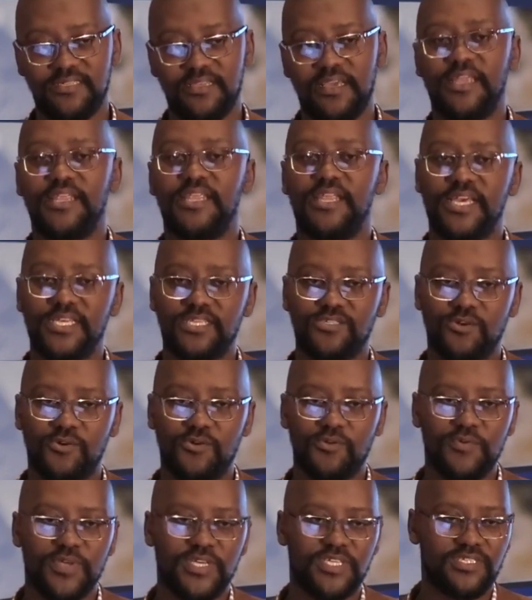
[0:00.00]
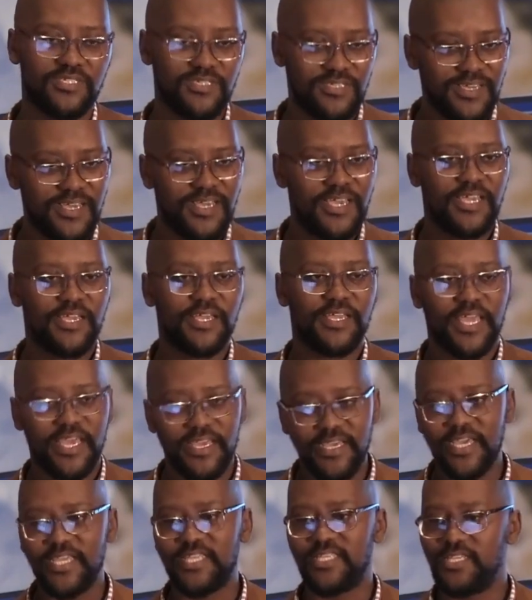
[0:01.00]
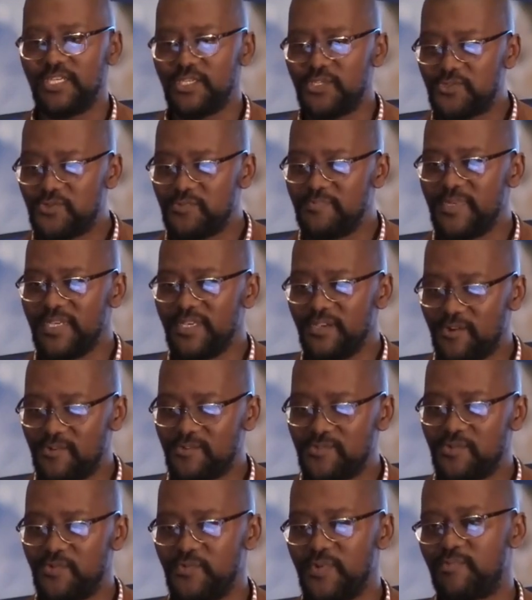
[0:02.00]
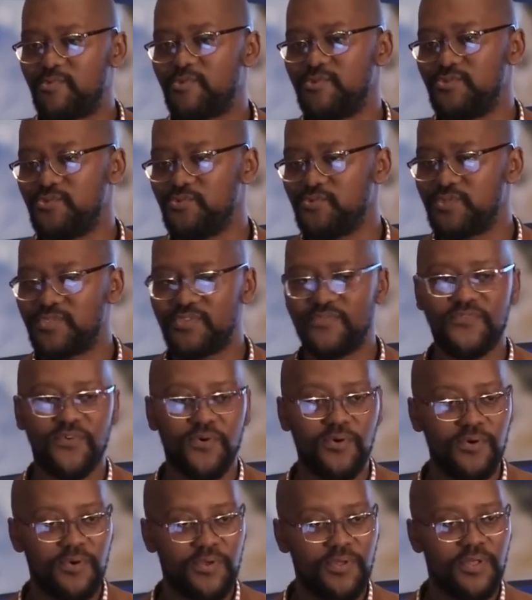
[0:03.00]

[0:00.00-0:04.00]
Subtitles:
And as always, it needs to be also reproduced for